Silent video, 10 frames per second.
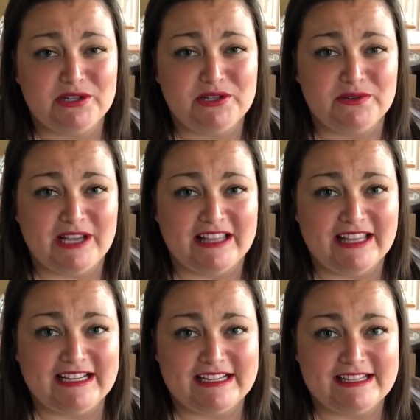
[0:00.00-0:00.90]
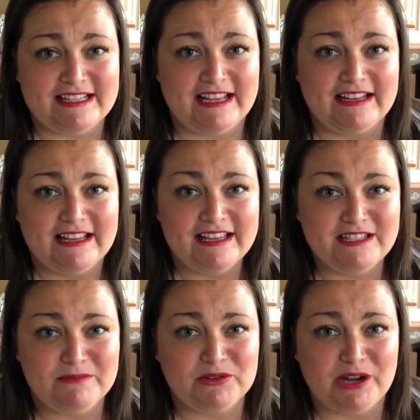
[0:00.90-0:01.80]
to do that, like I said, hit
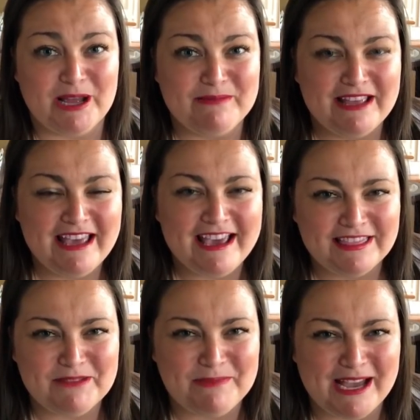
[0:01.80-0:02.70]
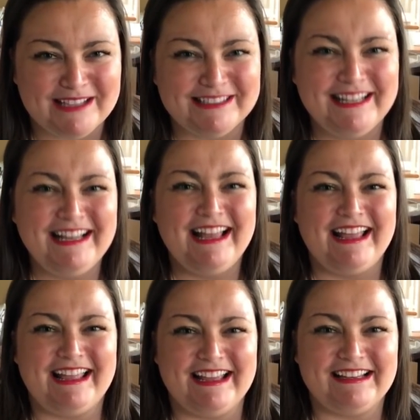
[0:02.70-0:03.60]
subscribe, hit the bell,
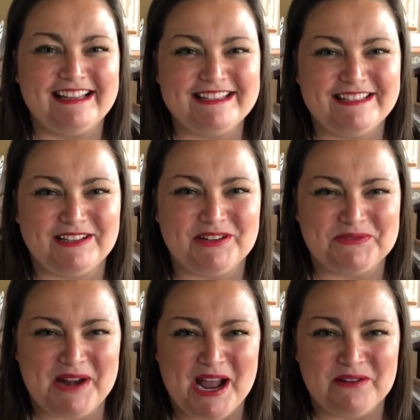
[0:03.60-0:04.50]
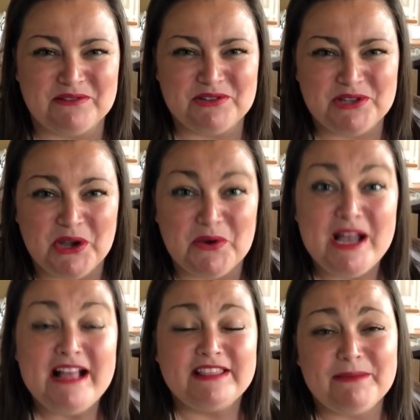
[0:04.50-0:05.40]
and stick around. So
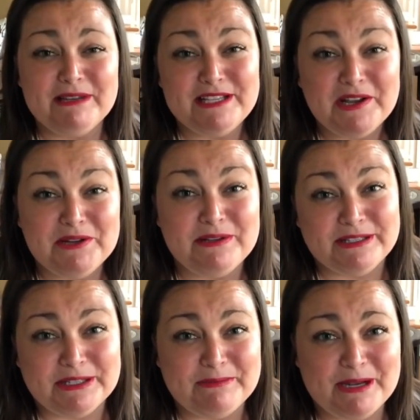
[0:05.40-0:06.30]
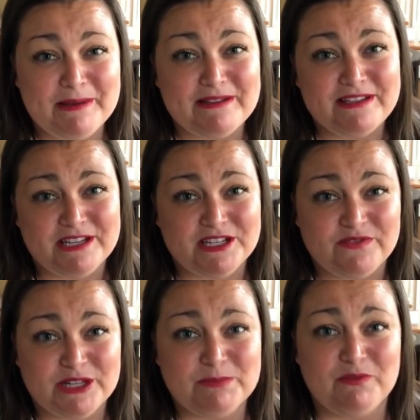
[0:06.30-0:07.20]
let me tell you a little bit about Stitch
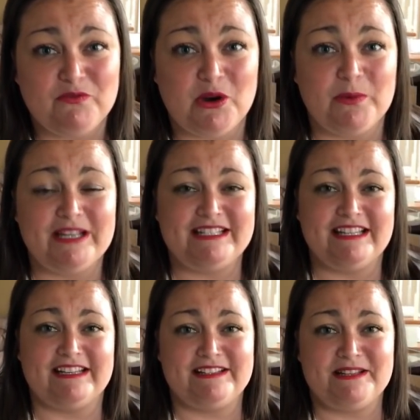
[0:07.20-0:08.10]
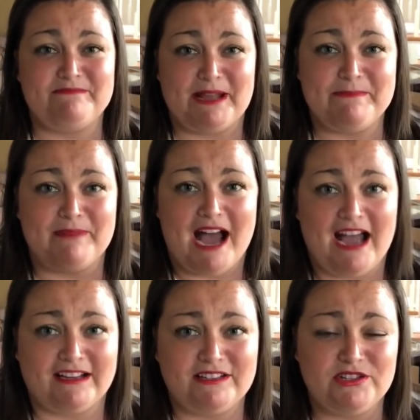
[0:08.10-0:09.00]
Fix before we dig into my
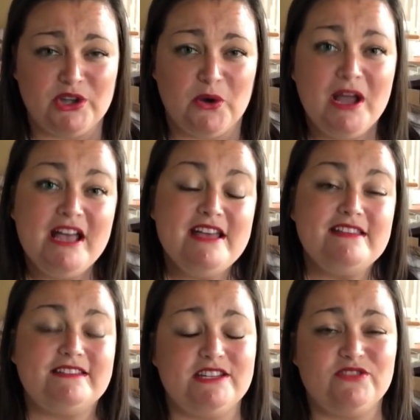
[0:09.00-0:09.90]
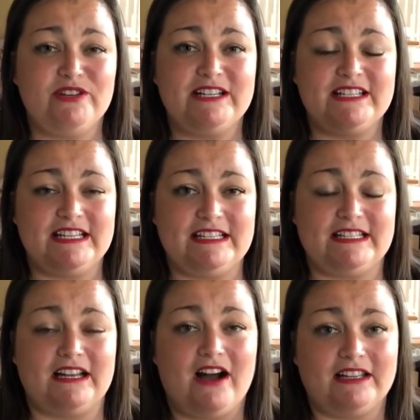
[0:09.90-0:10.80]
box. So Stitch Fix is
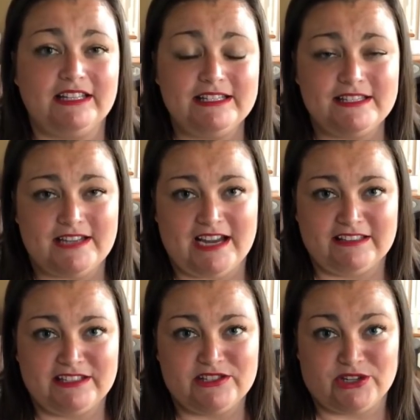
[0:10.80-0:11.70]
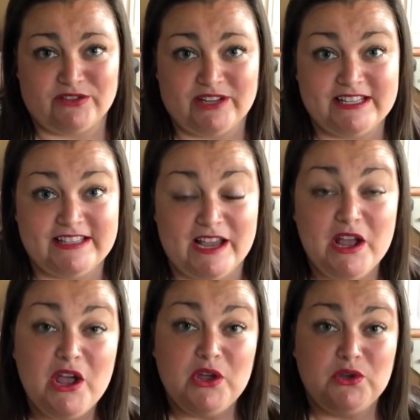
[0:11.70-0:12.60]
an online styling service that
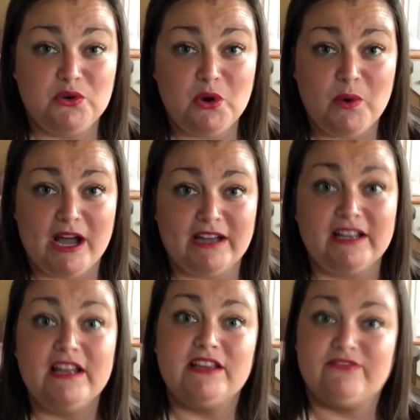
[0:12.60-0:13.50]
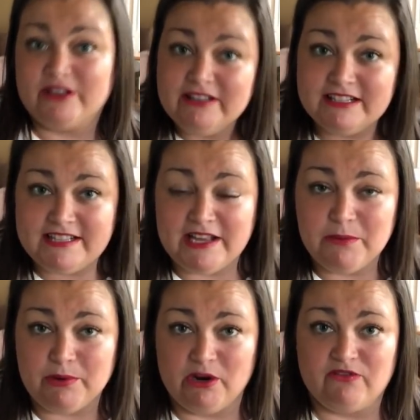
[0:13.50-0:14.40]
you go on, you fill out a
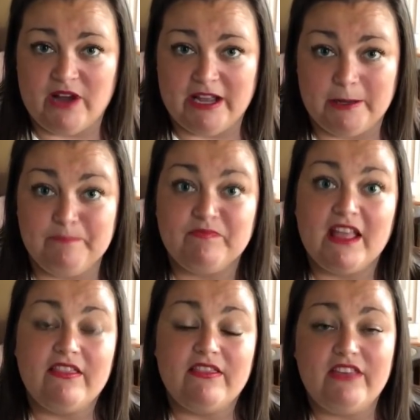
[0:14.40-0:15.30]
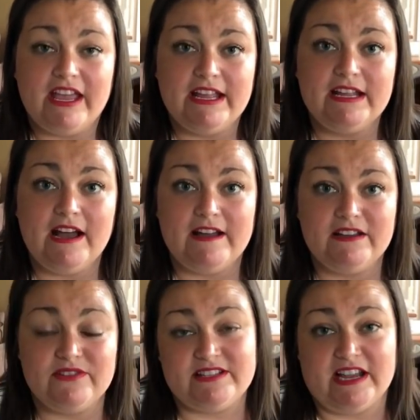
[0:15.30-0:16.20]
style profile, they kind
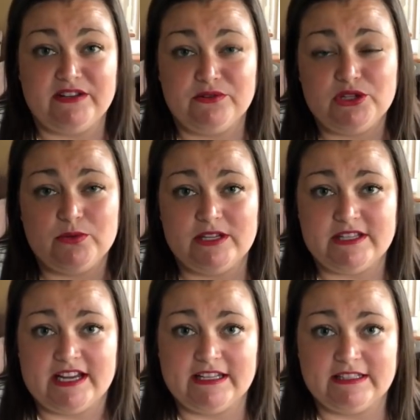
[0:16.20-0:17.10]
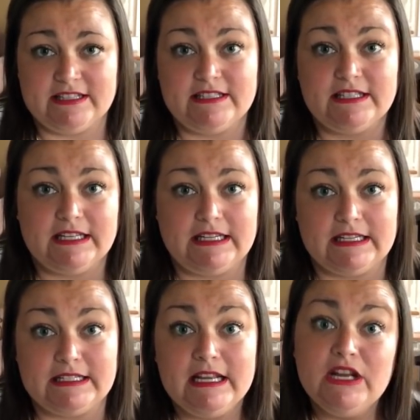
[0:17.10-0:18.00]
of assign you to a stylist
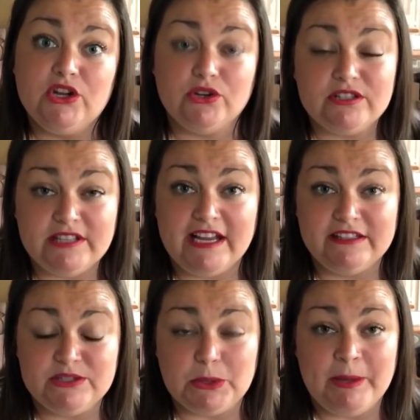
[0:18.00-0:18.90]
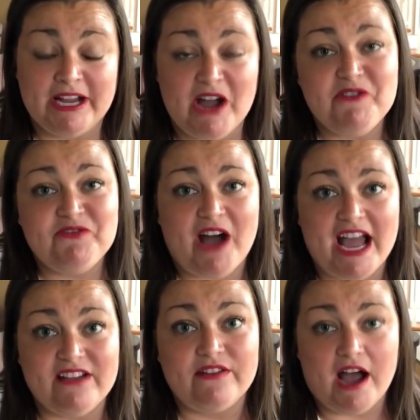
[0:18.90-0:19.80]
and your stylist will pick out
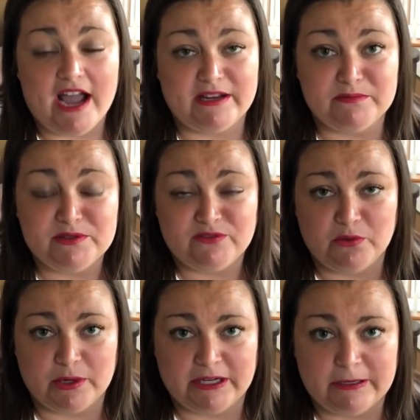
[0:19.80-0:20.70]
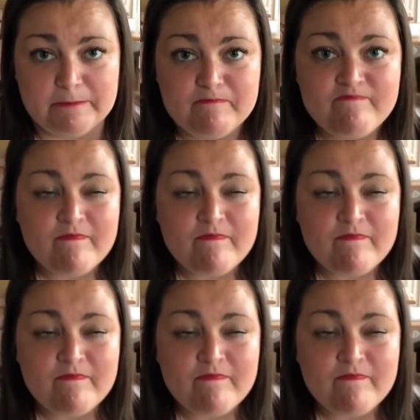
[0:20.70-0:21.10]
five items for you.